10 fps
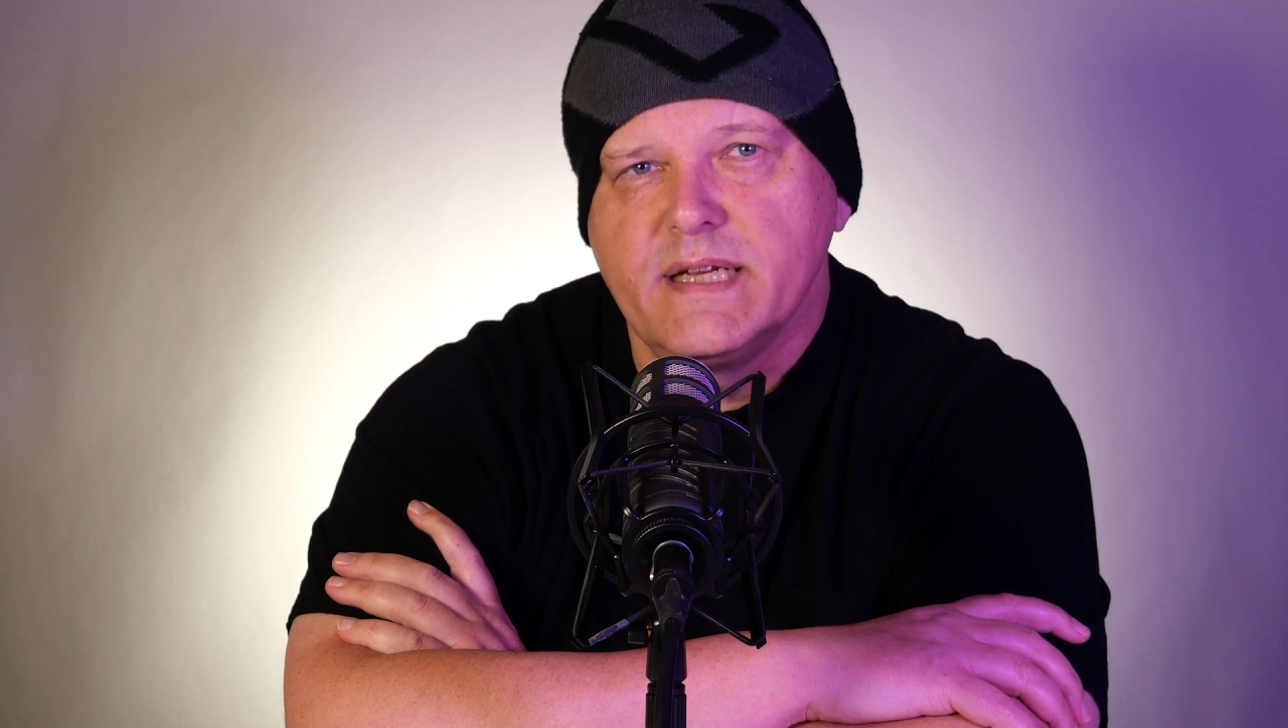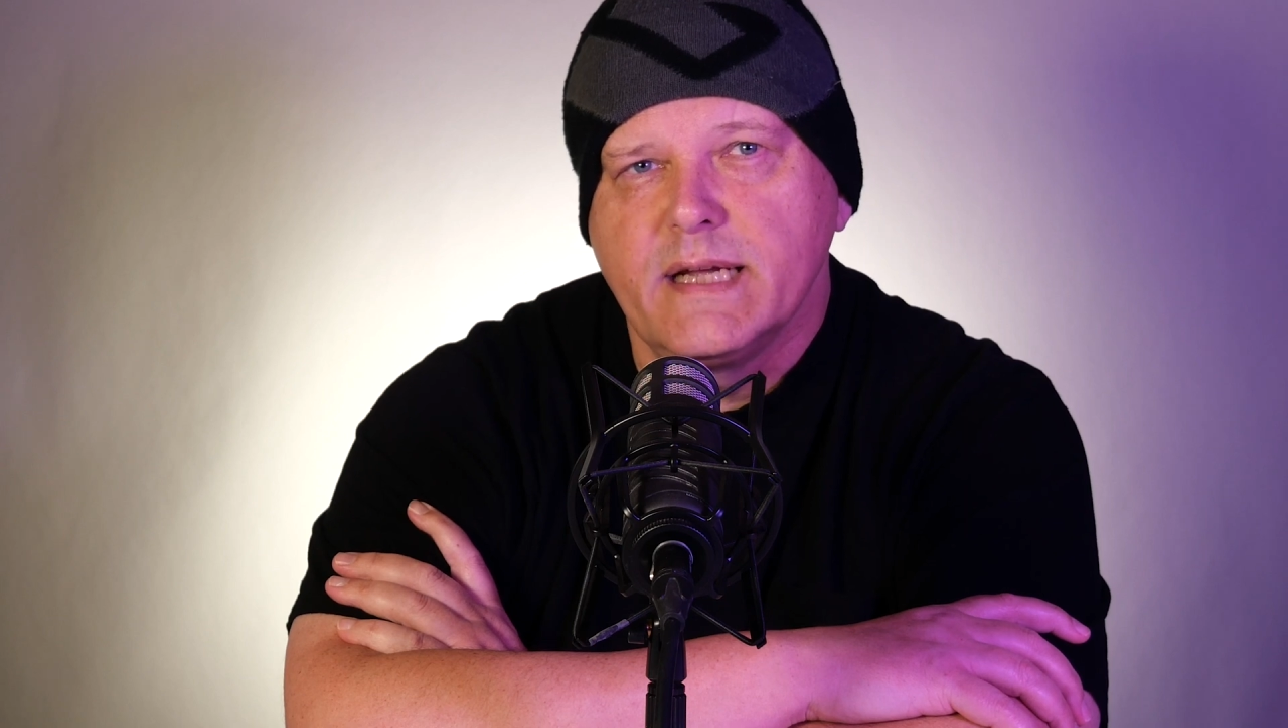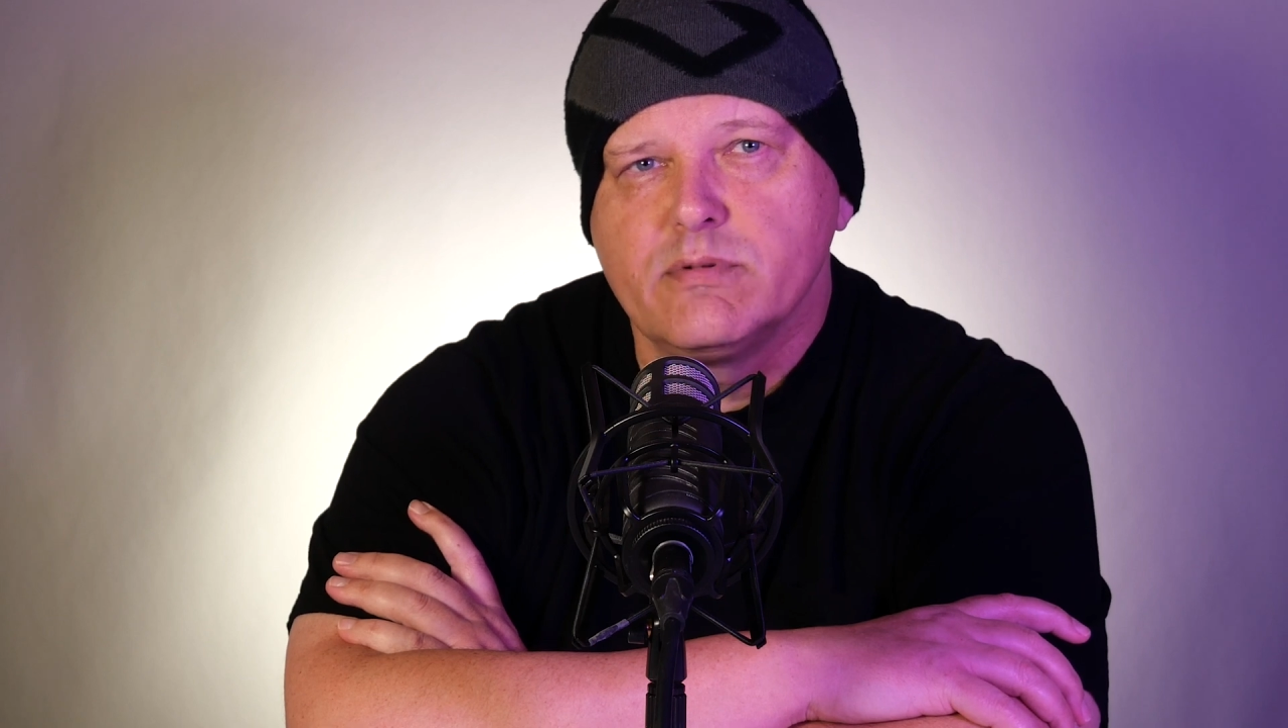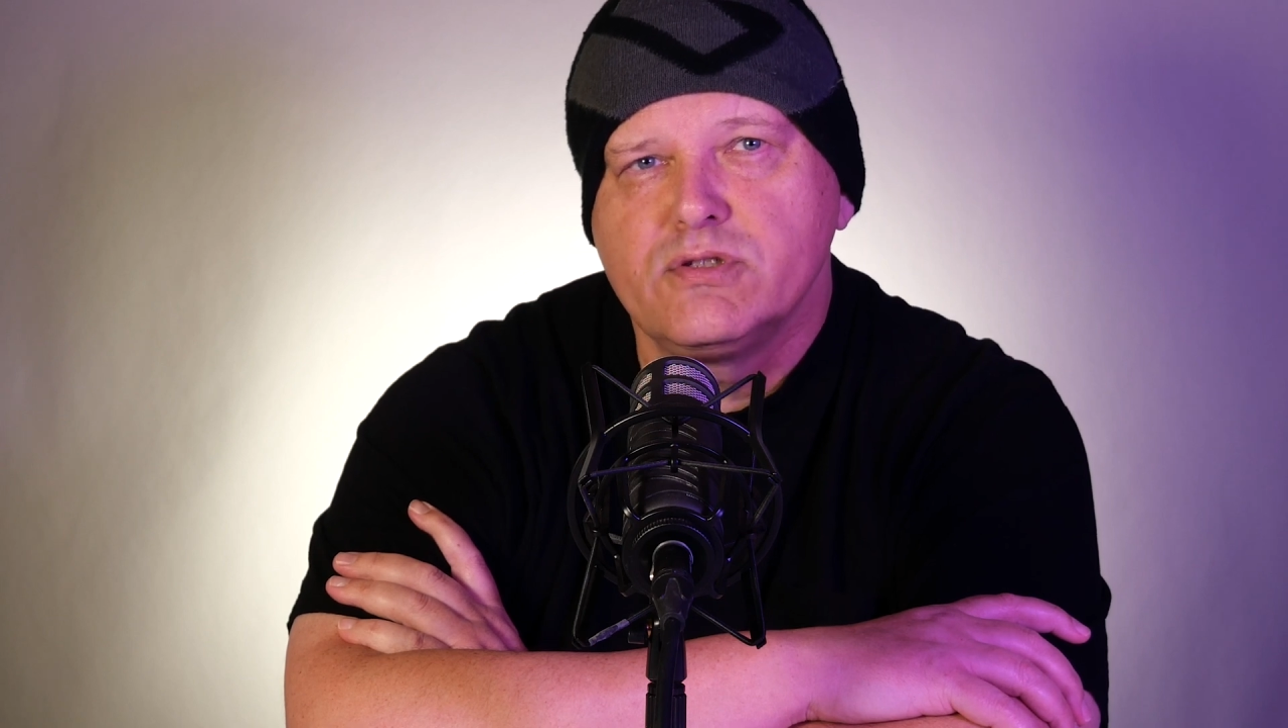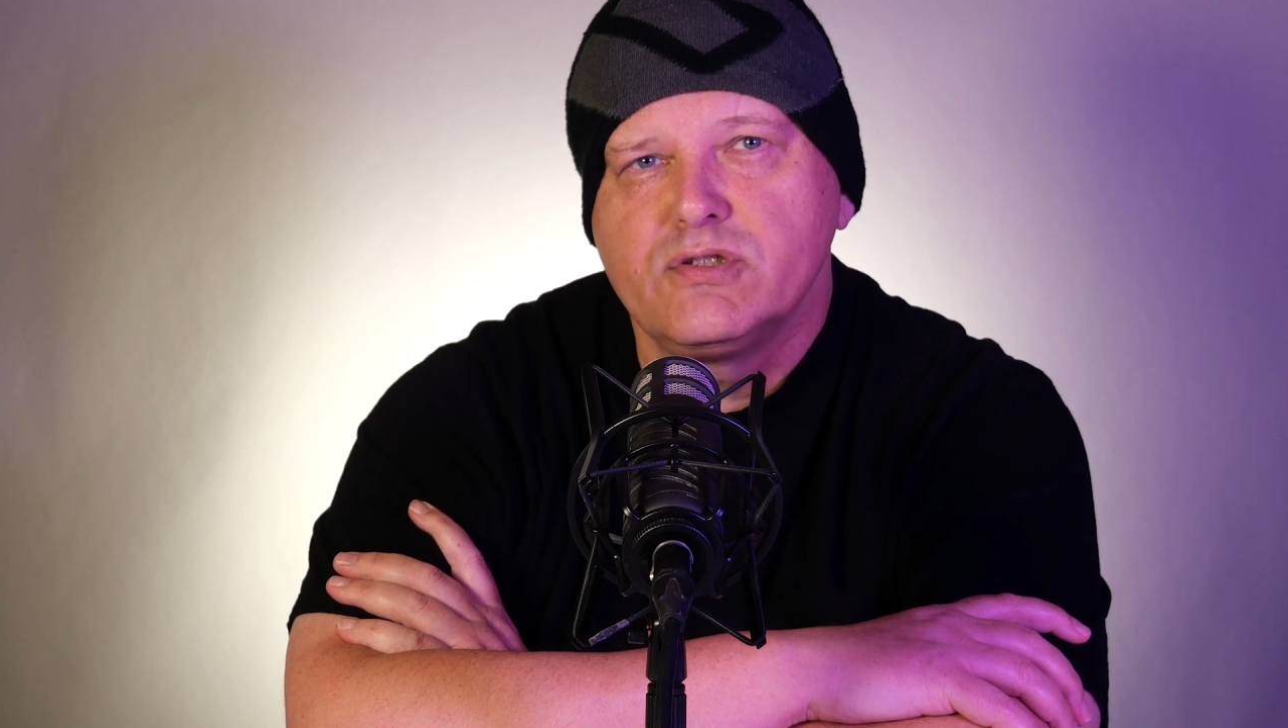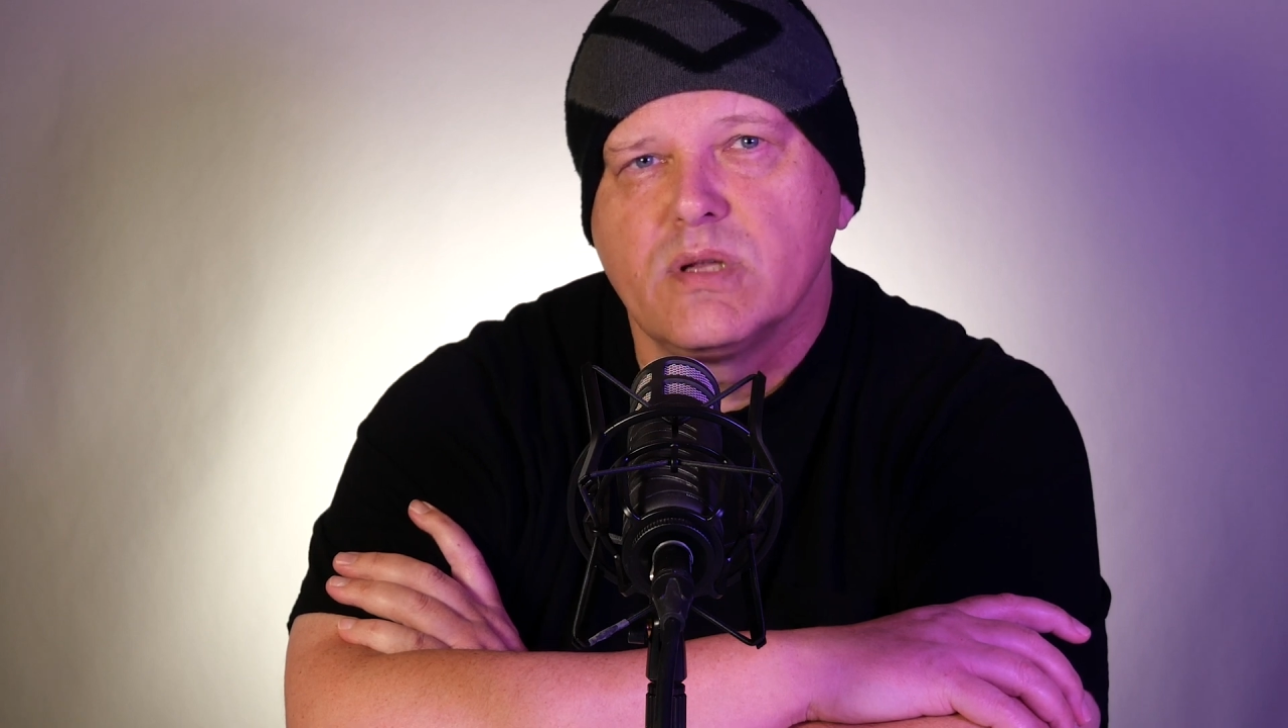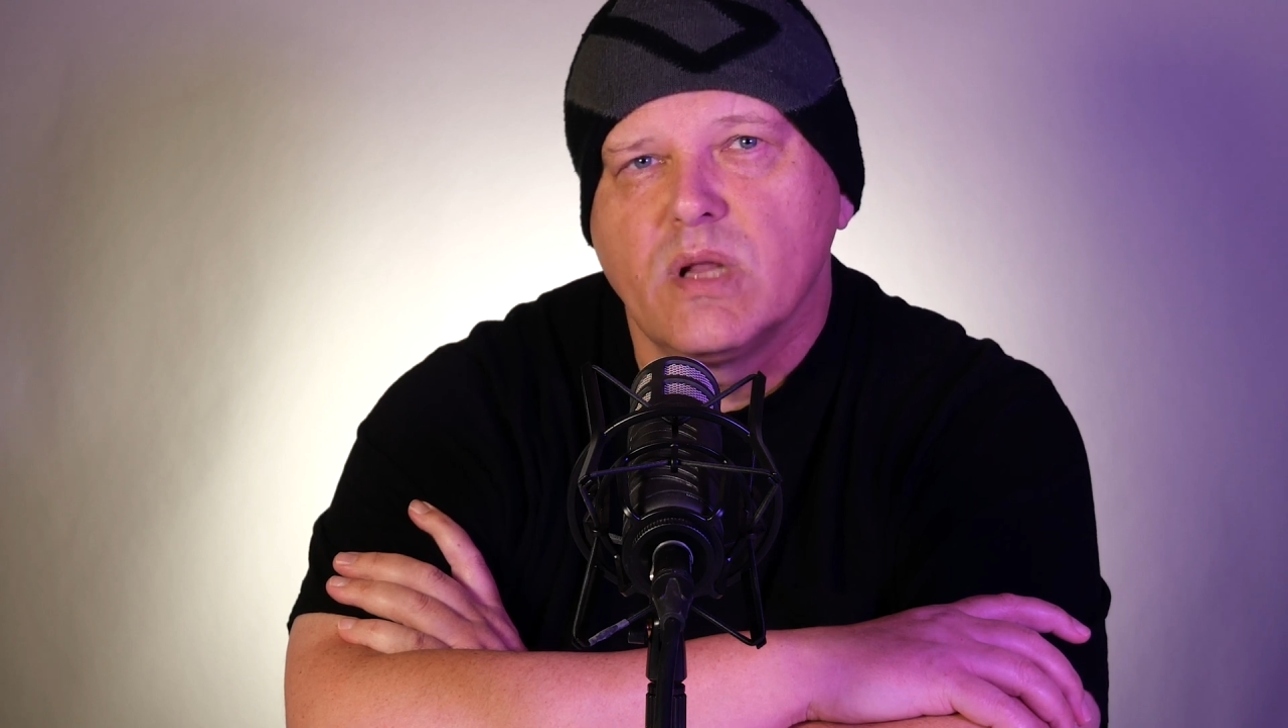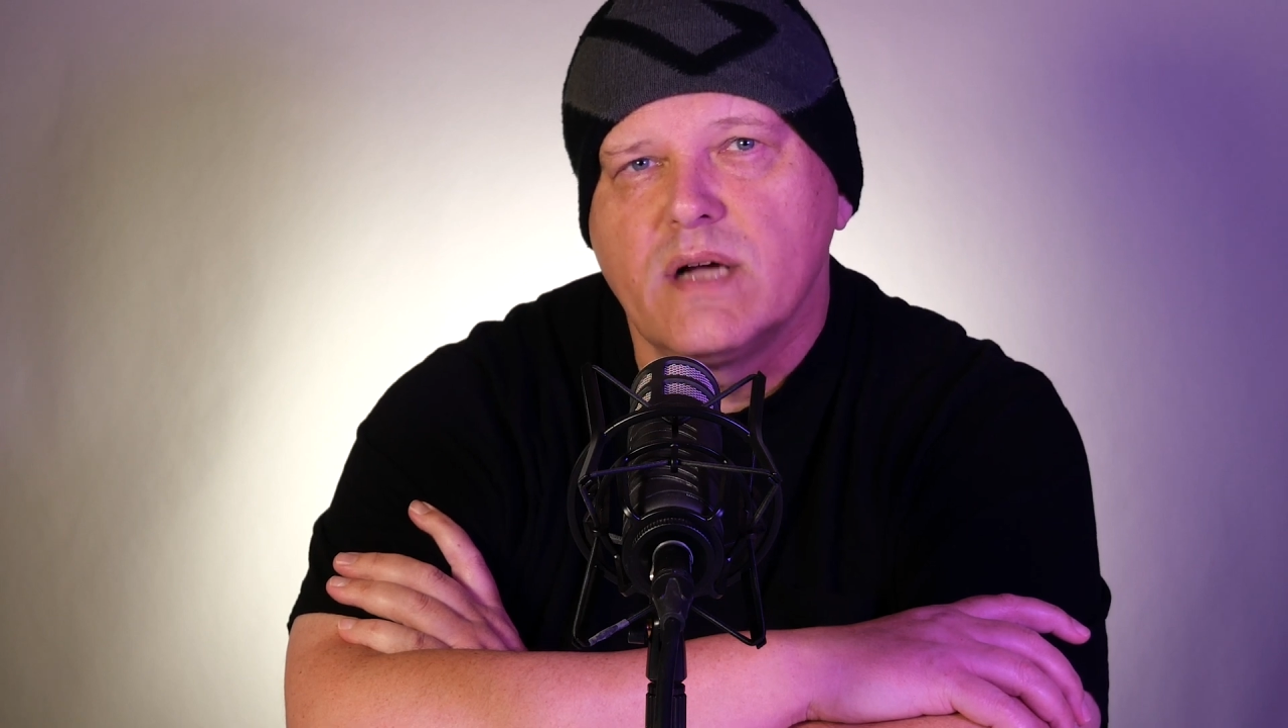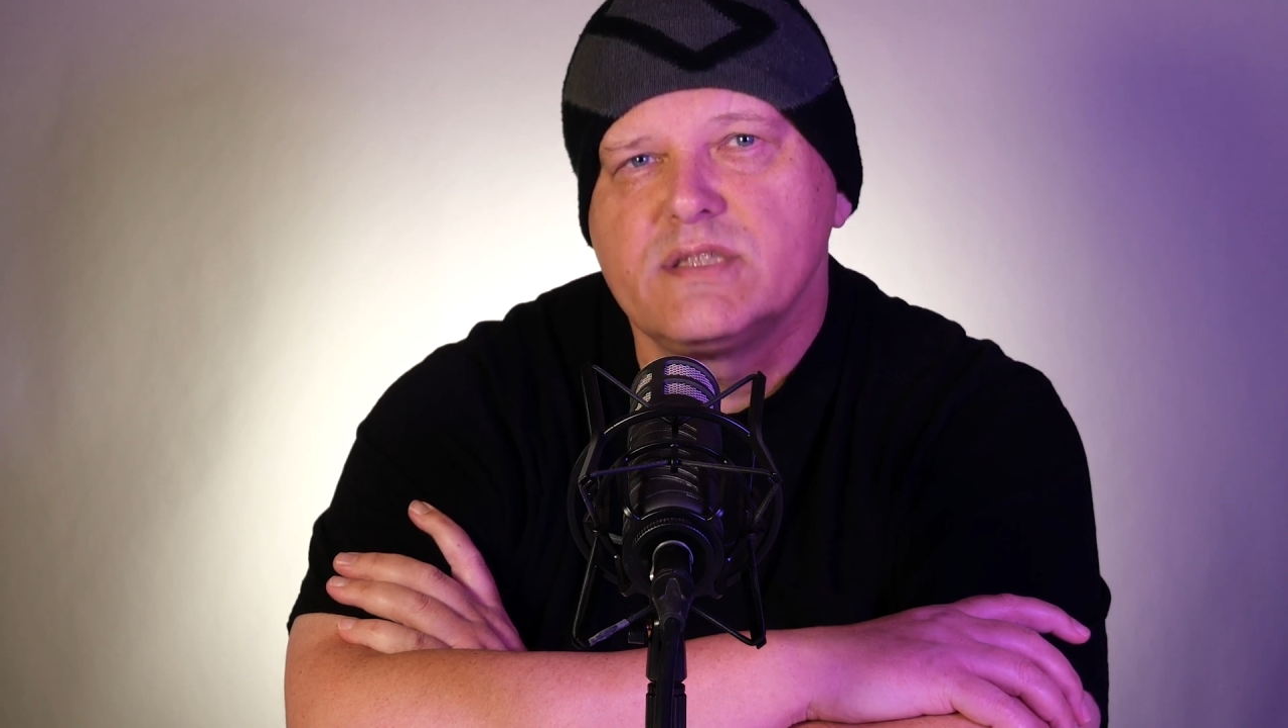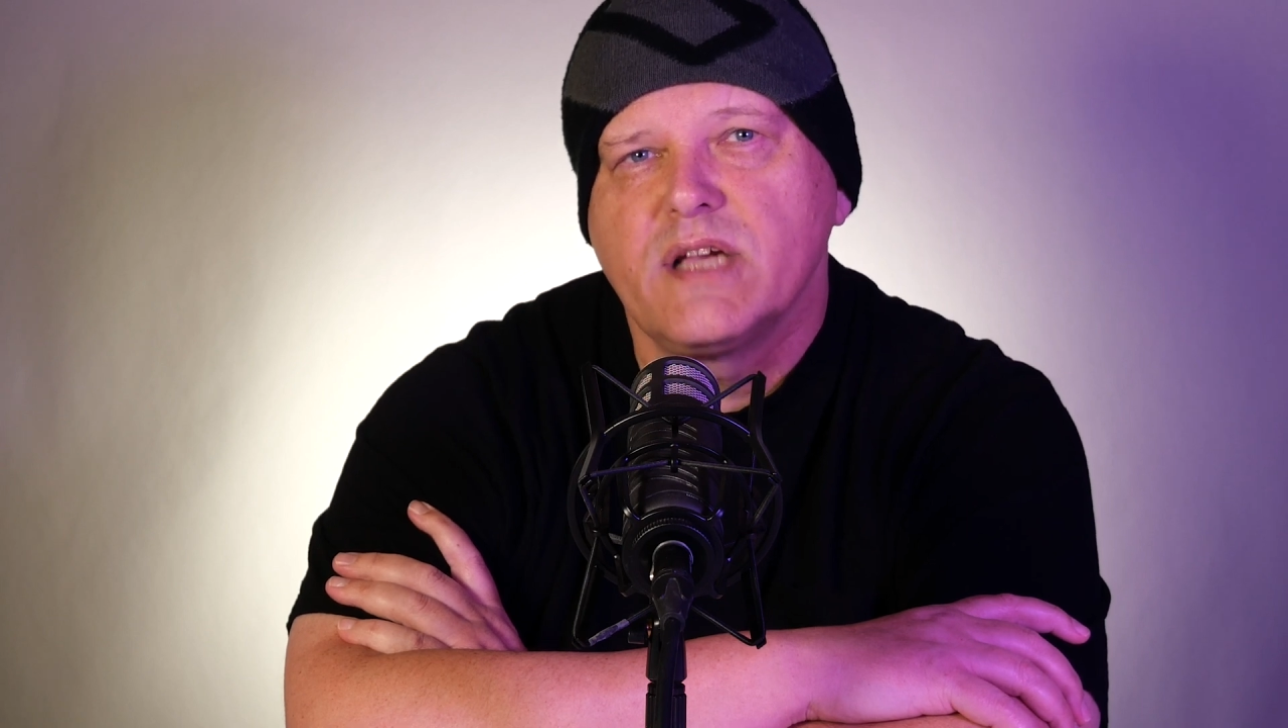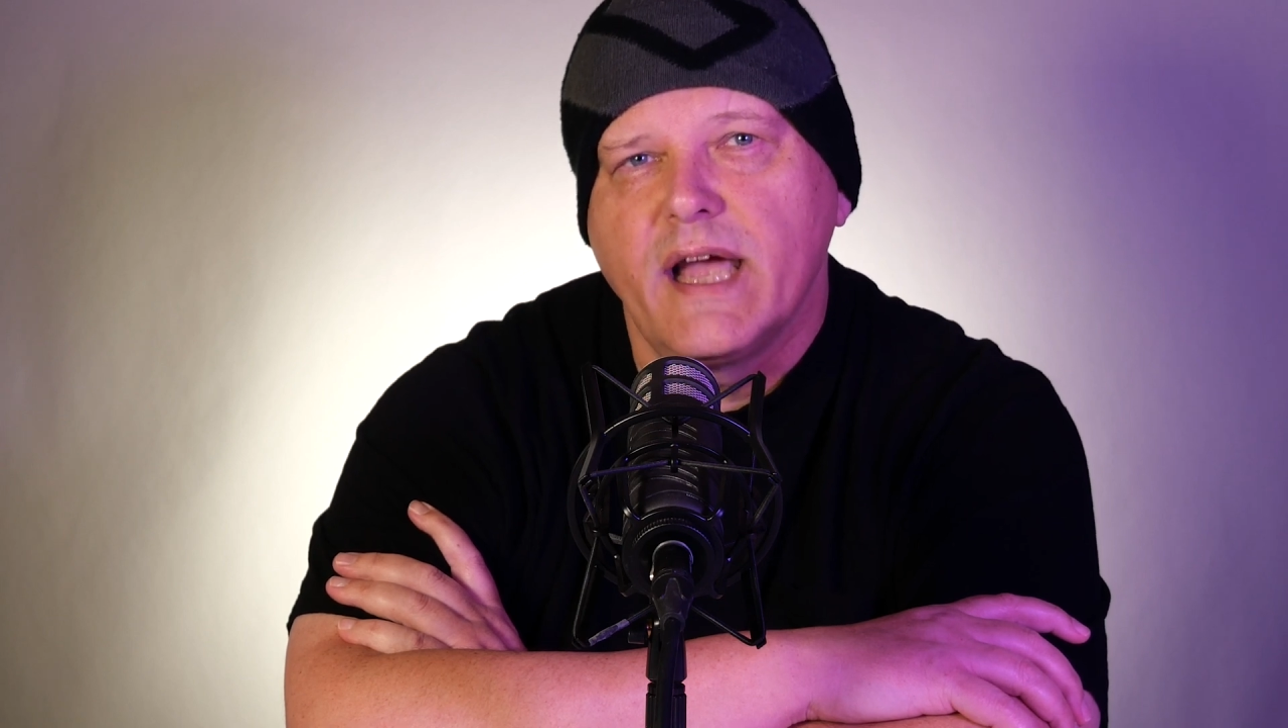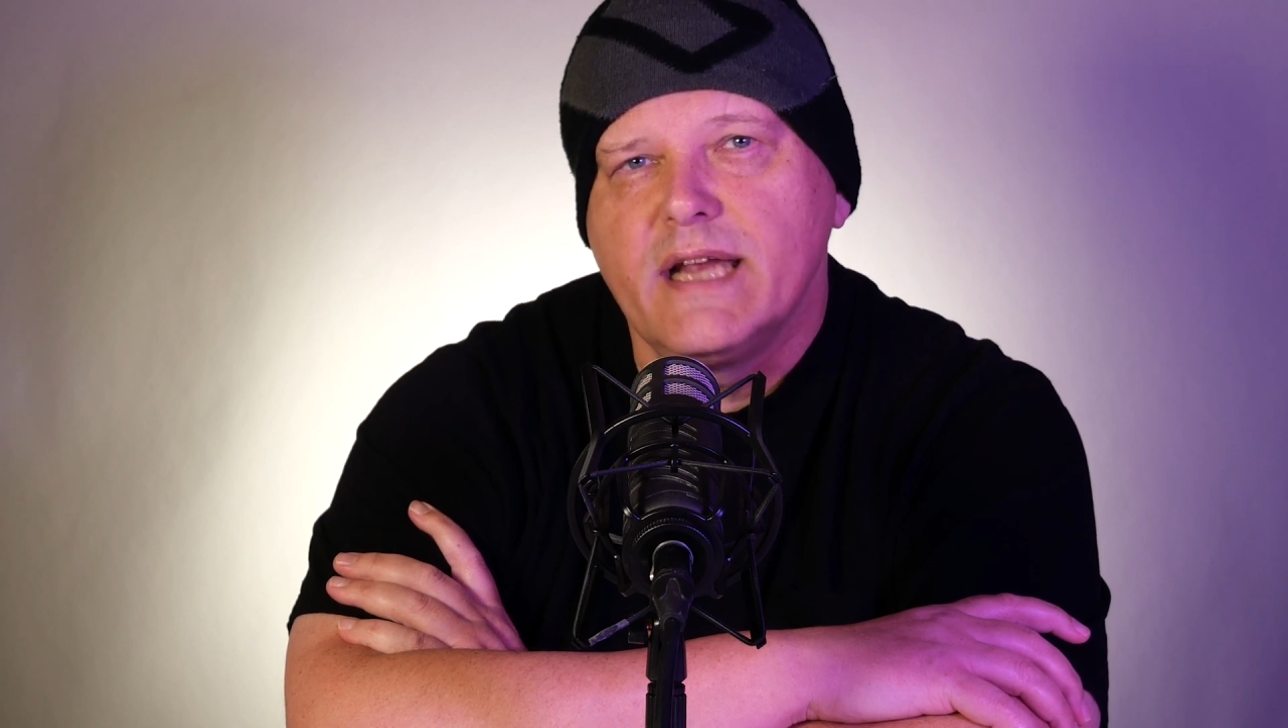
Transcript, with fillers: enables you to launch